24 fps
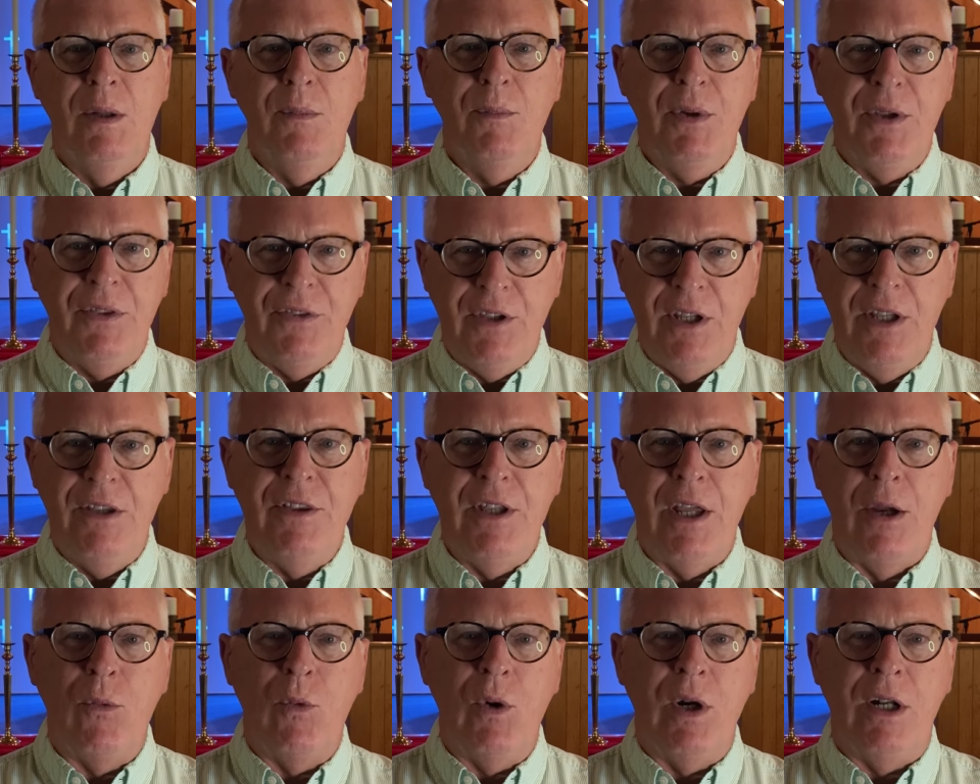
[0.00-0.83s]
But then
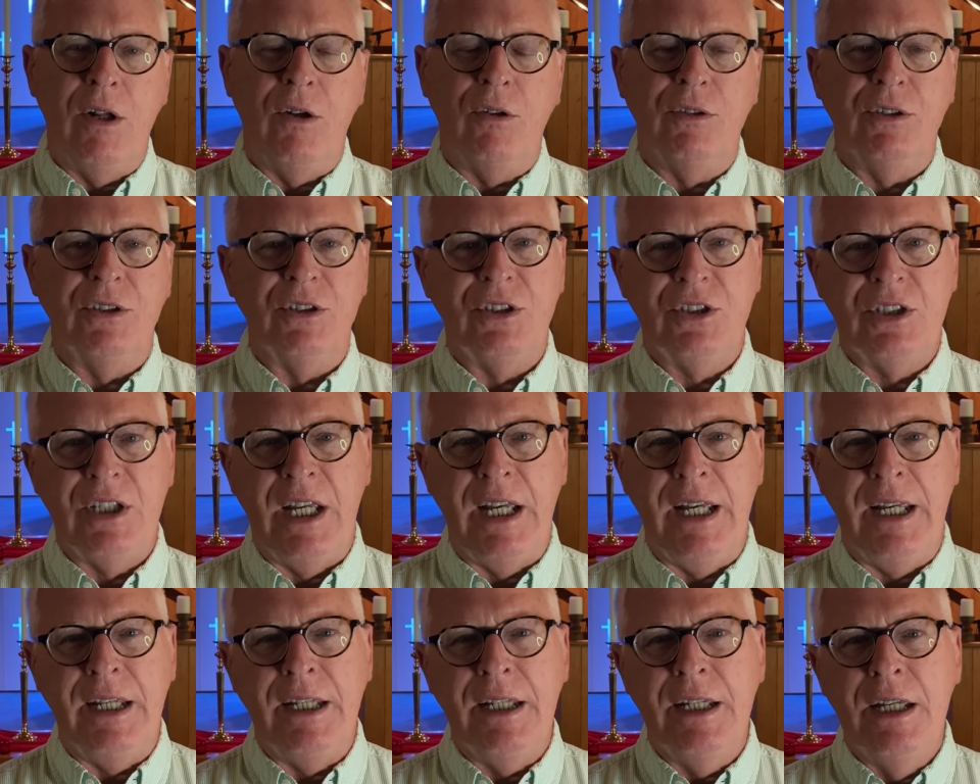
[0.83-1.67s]
they went on to
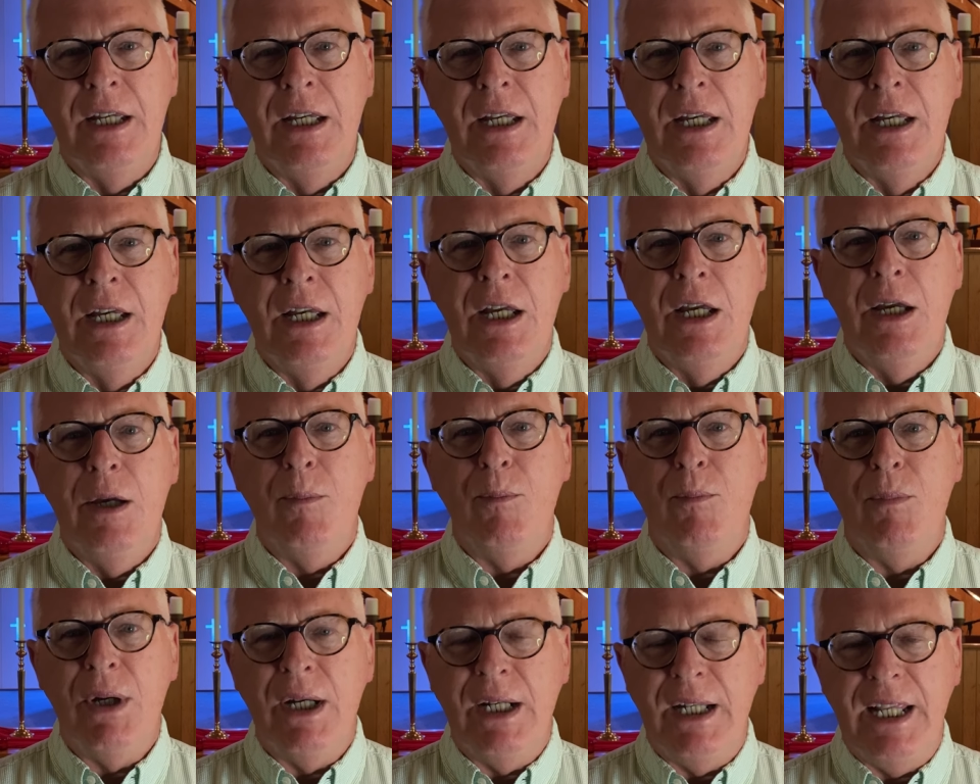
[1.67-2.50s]
say,
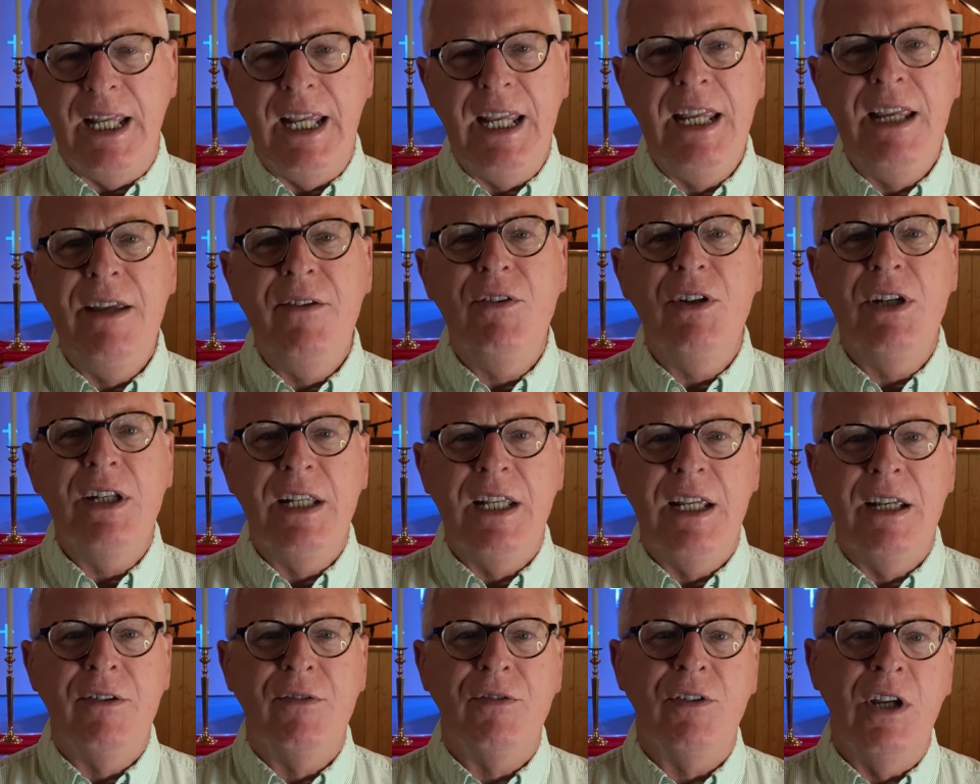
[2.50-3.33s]
"But even
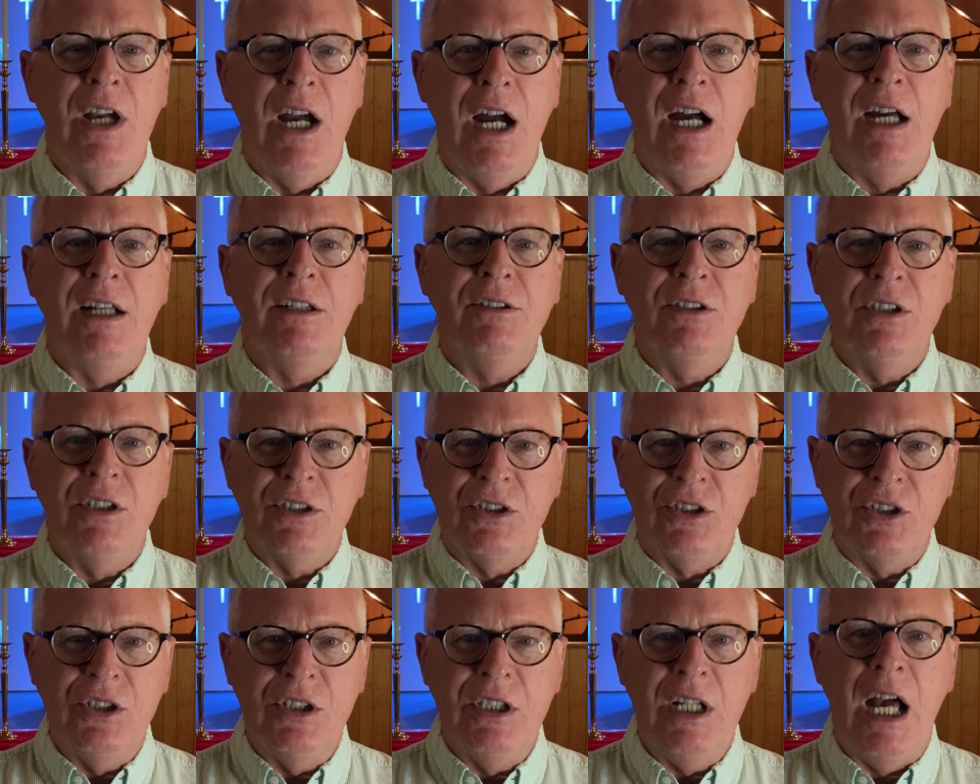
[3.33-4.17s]
if God
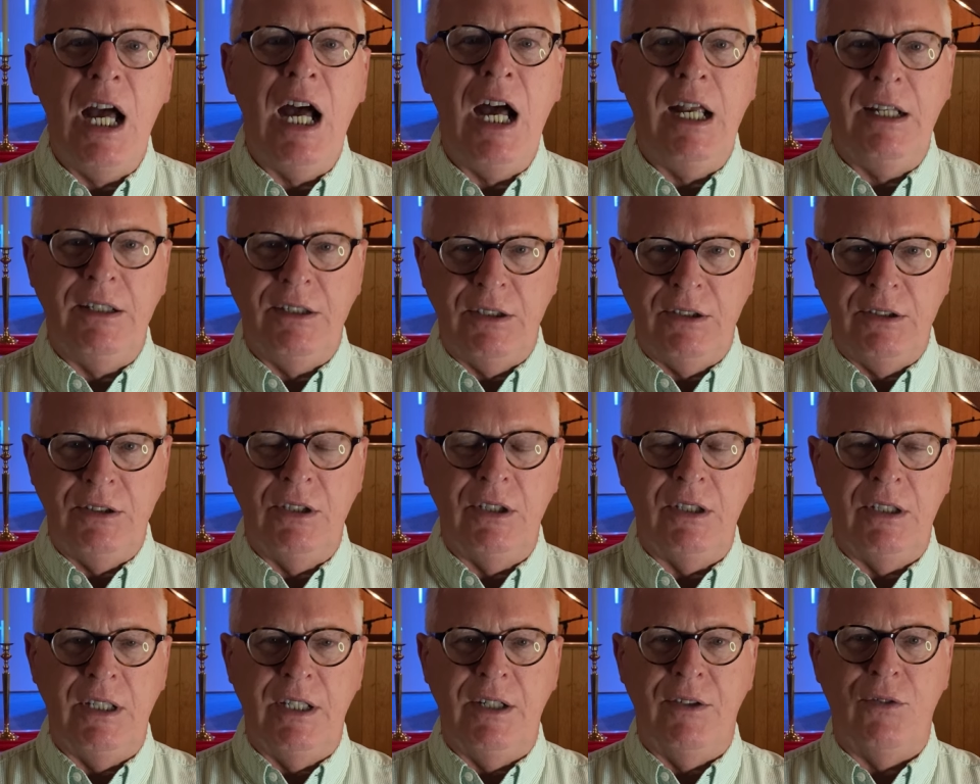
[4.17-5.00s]
does not
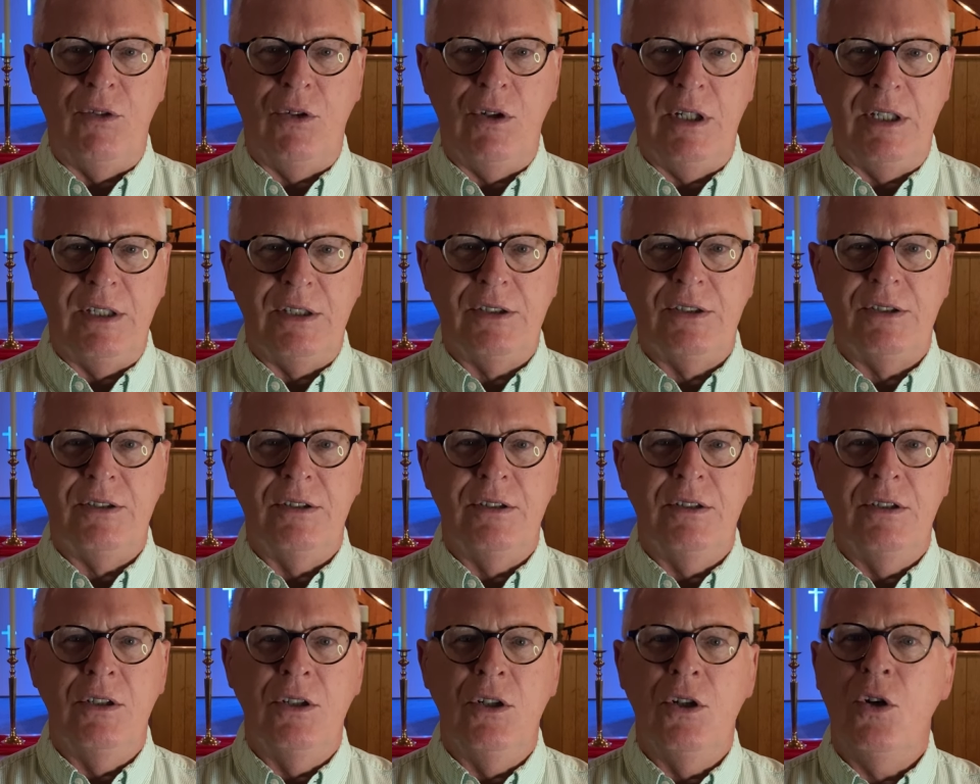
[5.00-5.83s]
deliver us,
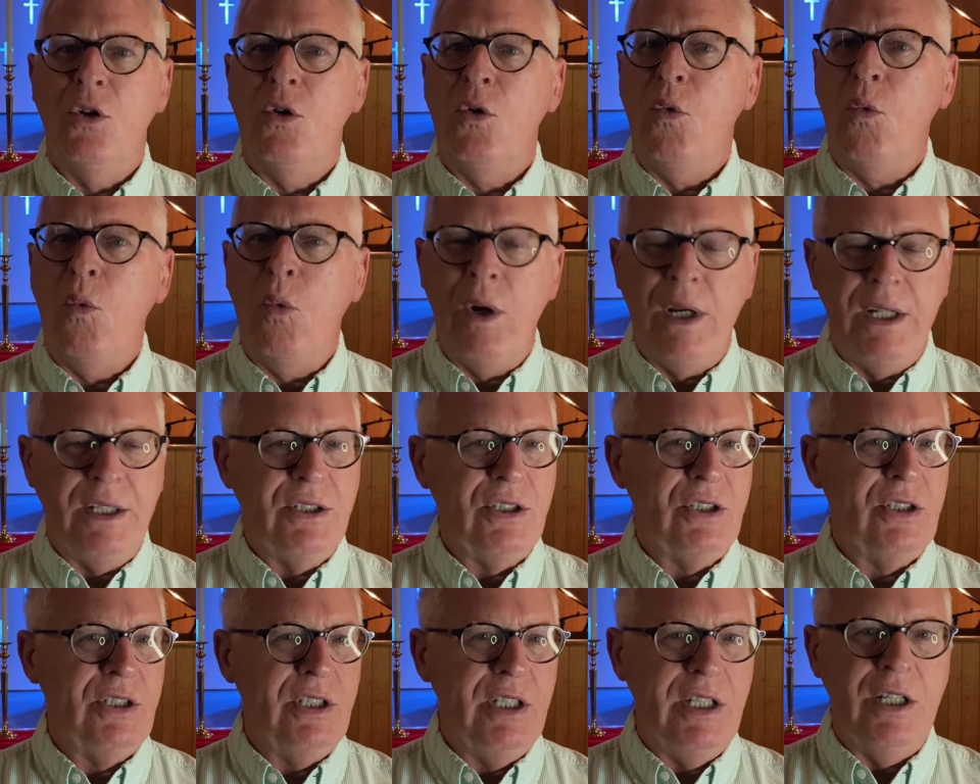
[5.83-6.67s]
we
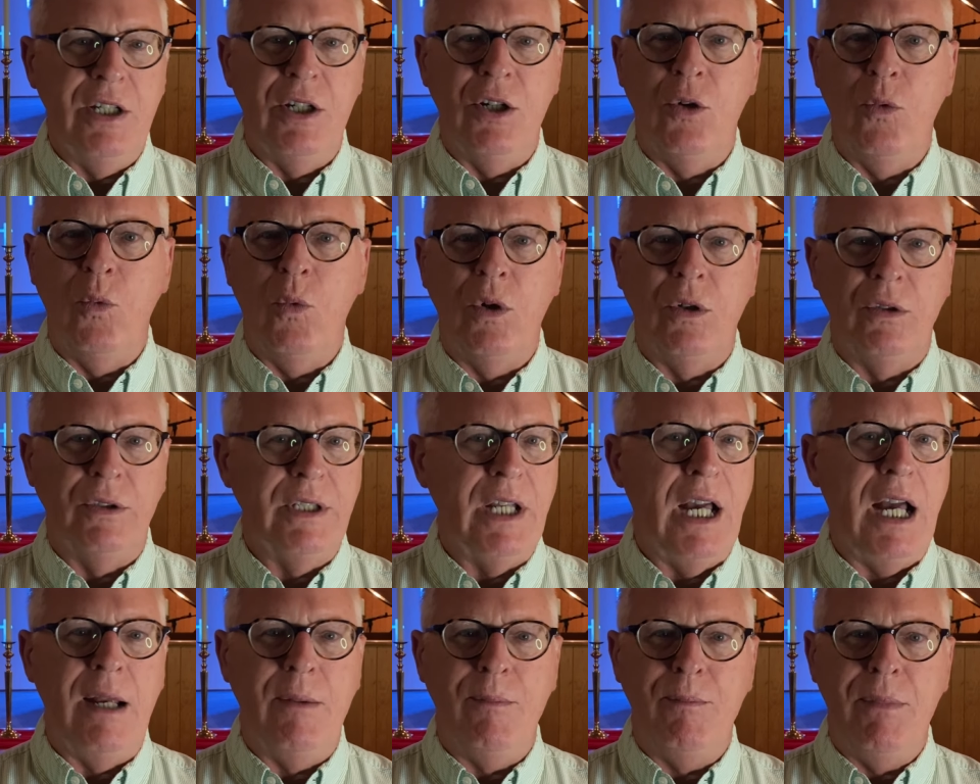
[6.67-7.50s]
still will
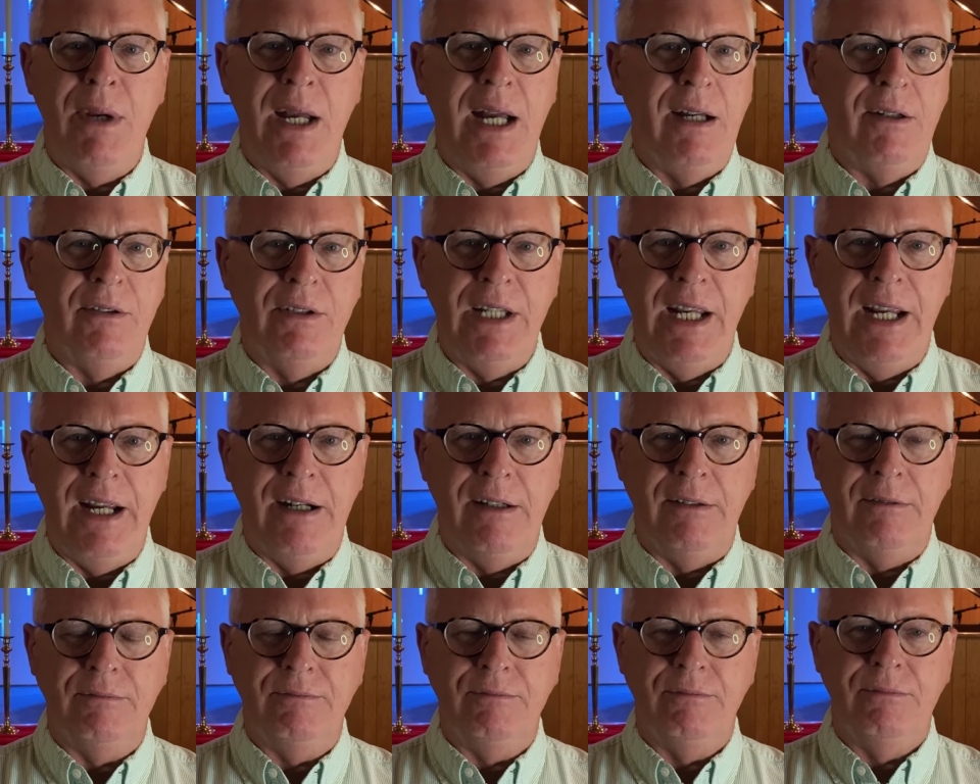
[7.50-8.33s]
not bow
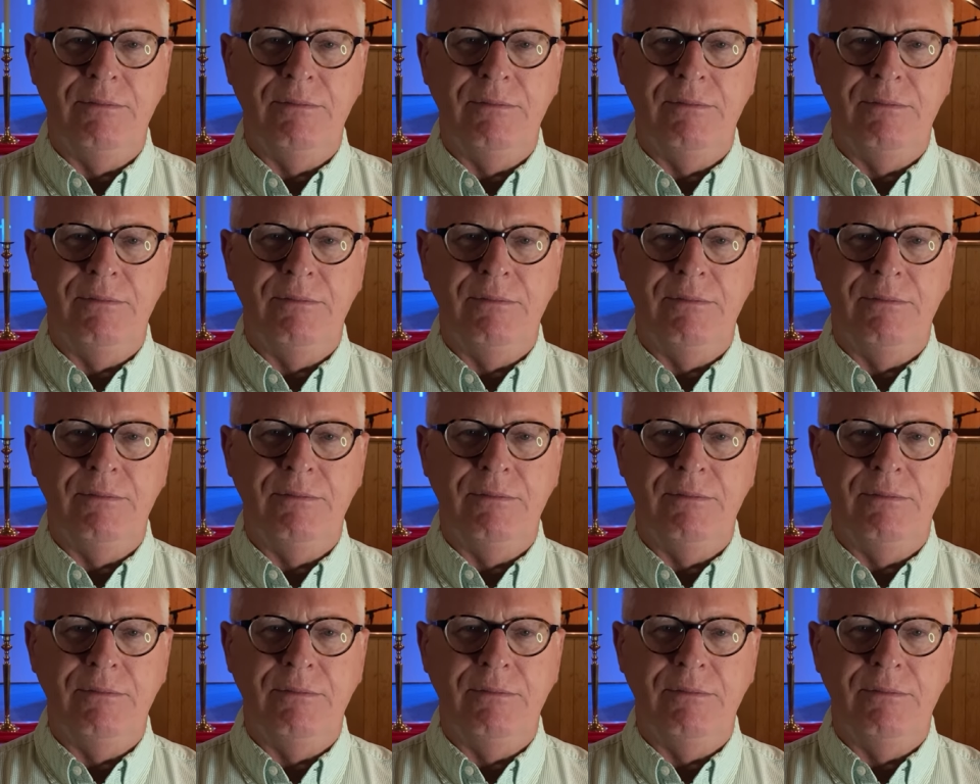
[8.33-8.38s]
down."